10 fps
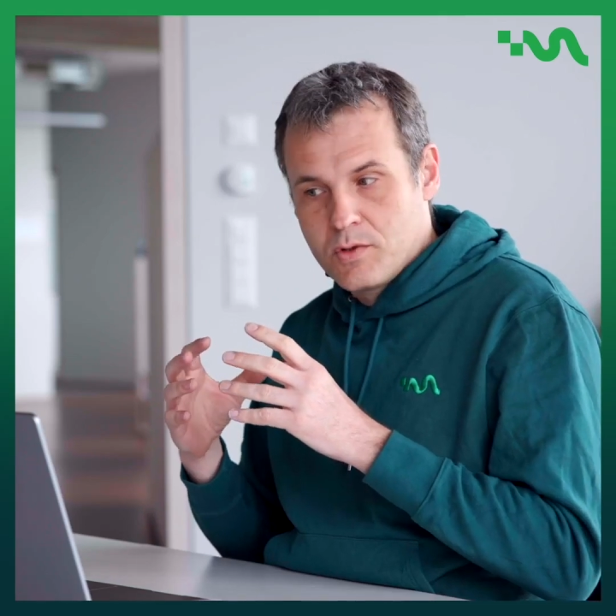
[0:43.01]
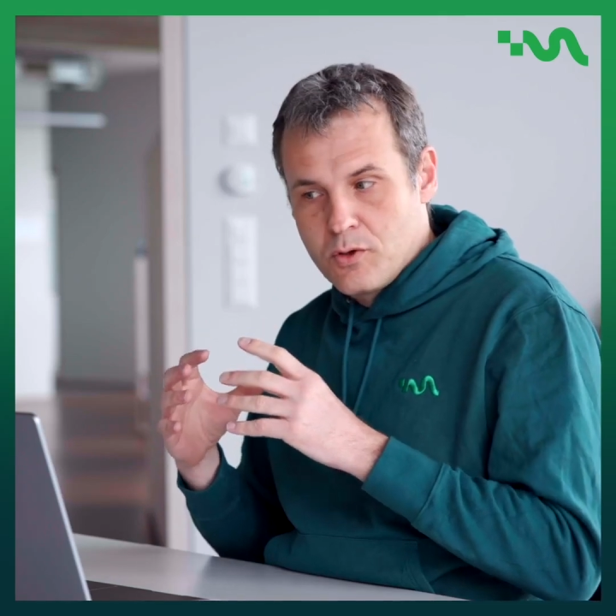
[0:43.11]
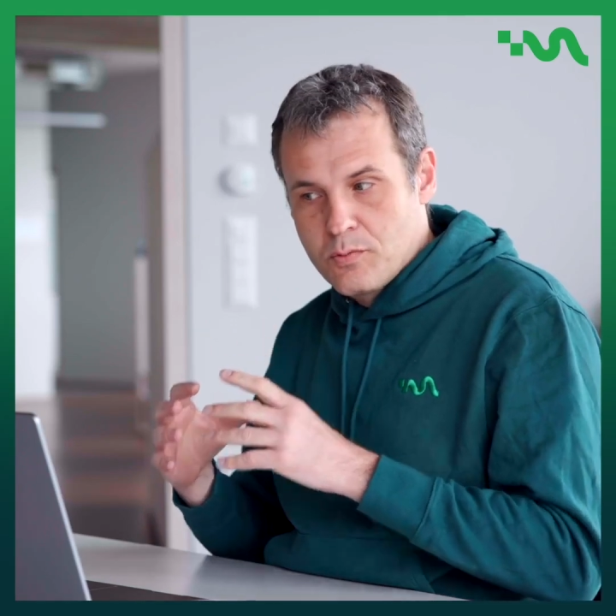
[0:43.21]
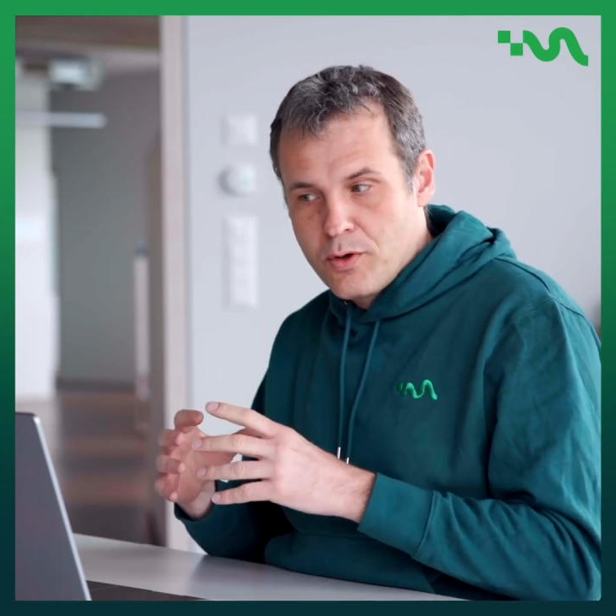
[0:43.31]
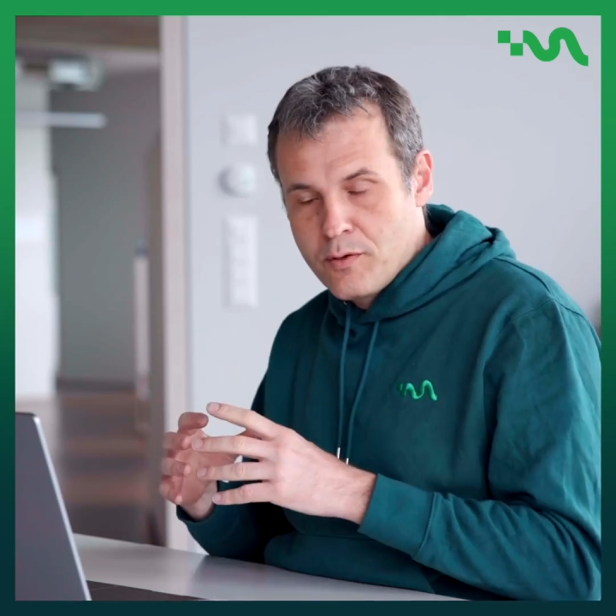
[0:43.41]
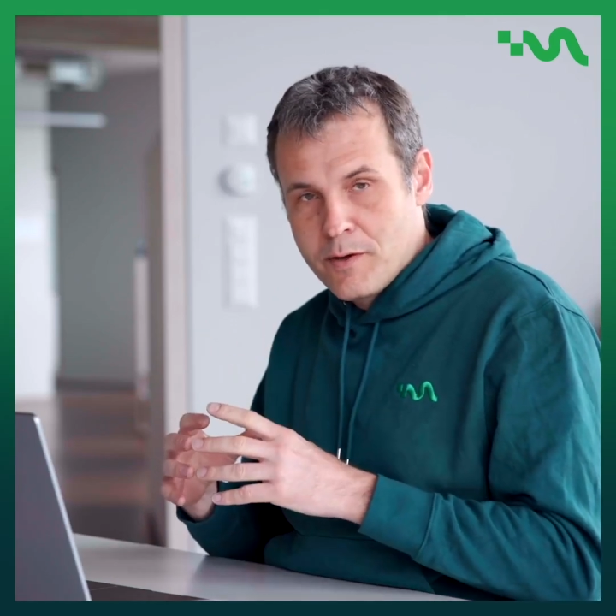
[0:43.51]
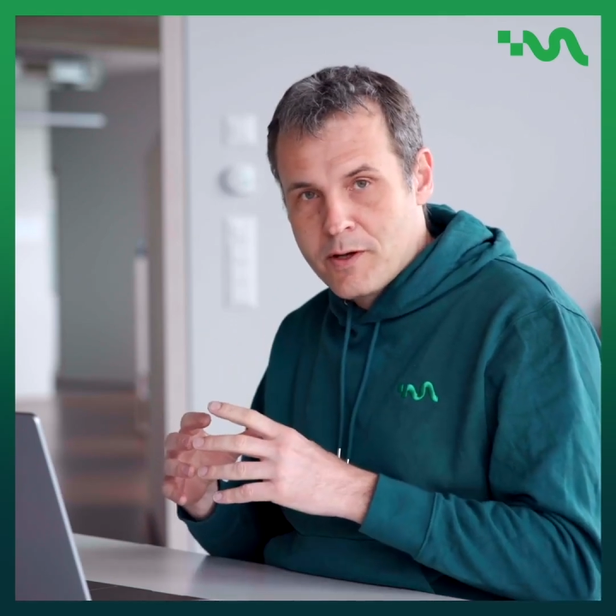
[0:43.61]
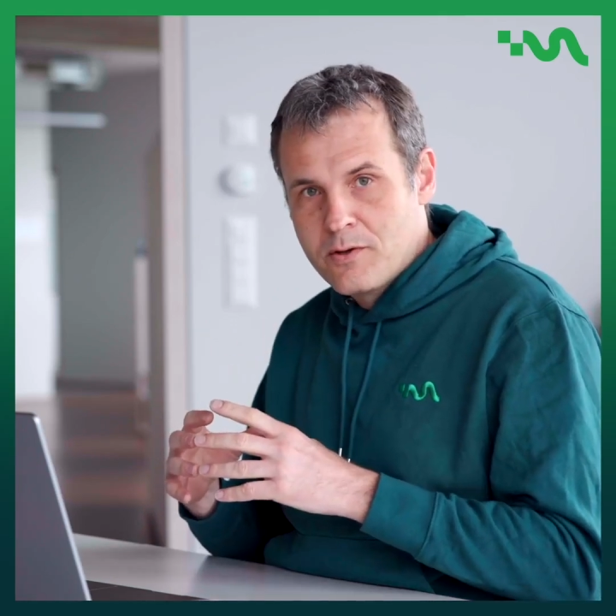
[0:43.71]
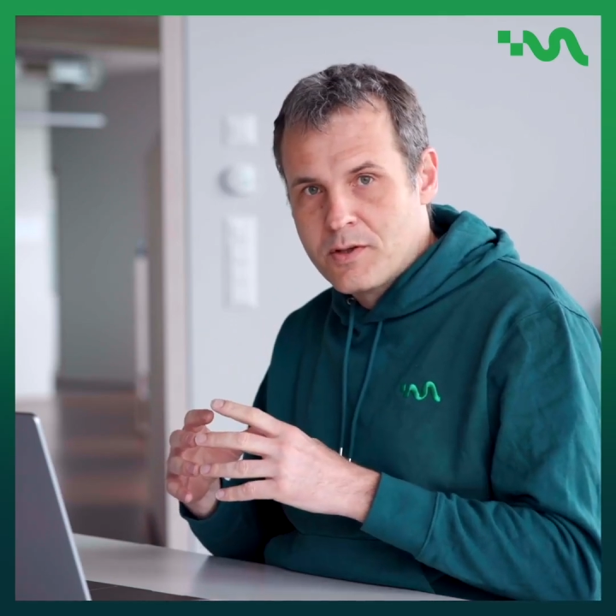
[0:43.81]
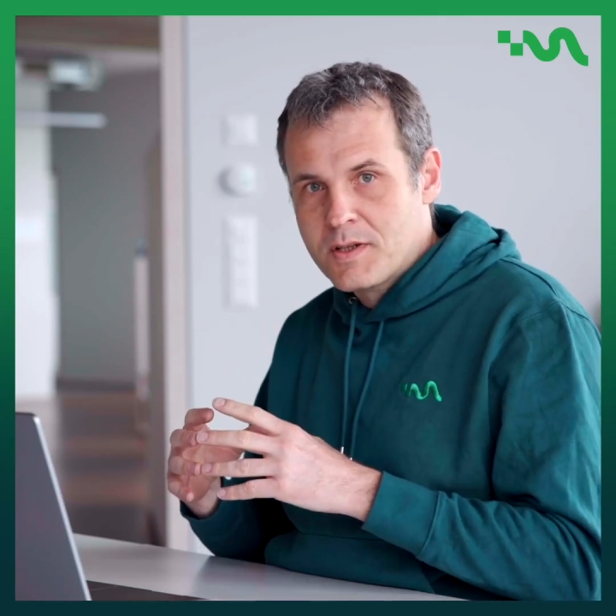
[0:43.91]

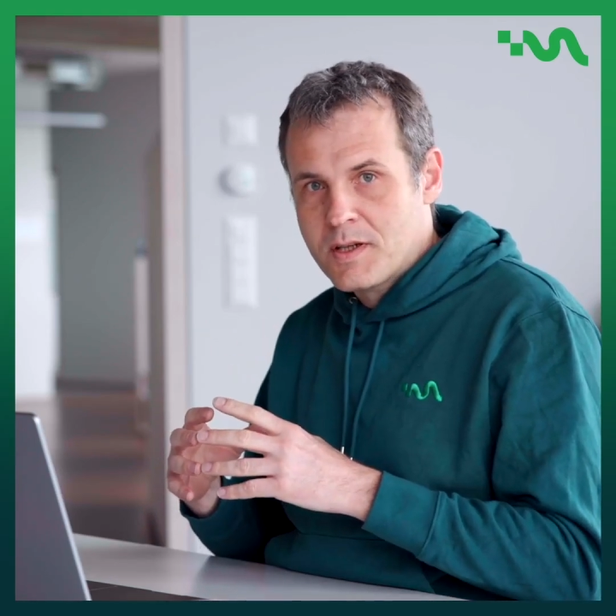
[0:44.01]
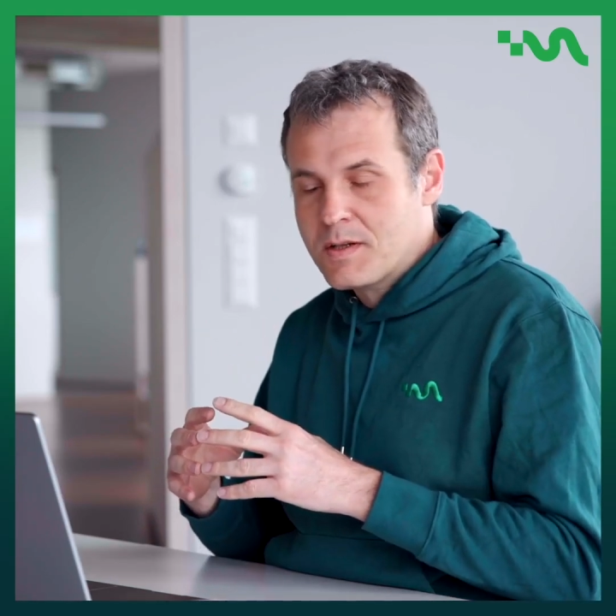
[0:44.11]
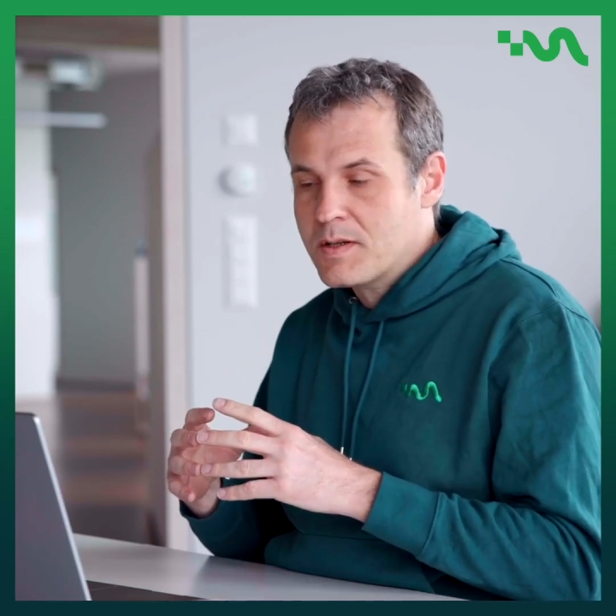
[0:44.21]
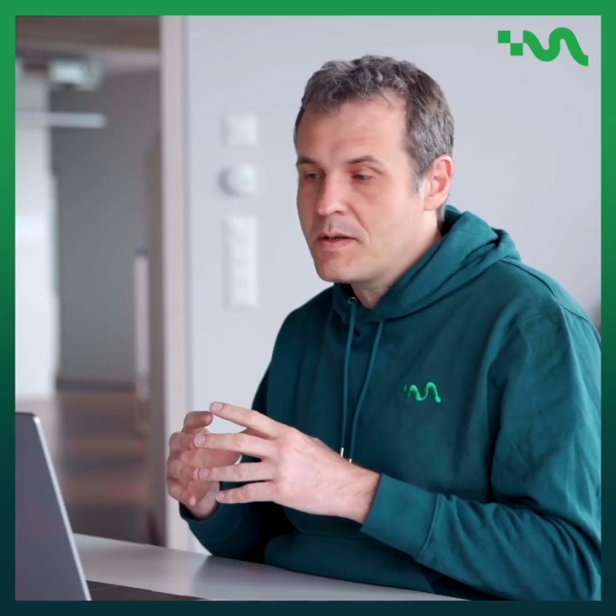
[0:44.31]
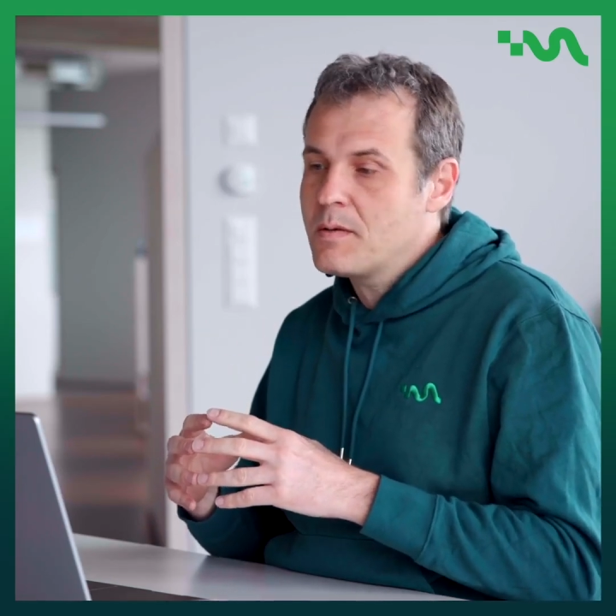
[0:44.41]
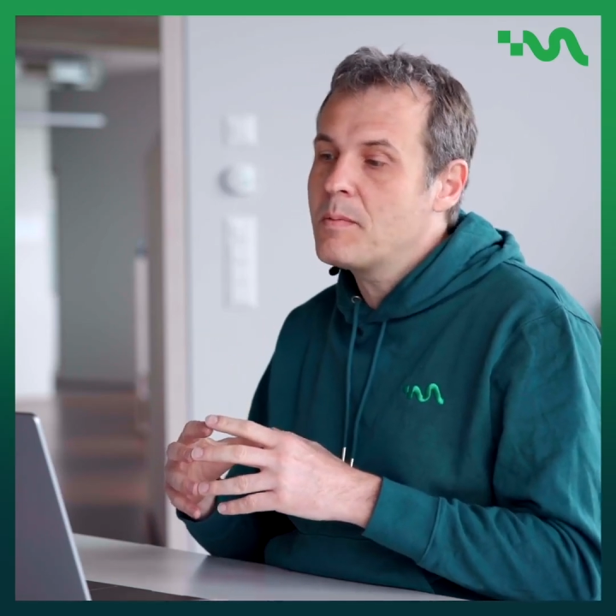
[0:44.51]
tone-perfect content,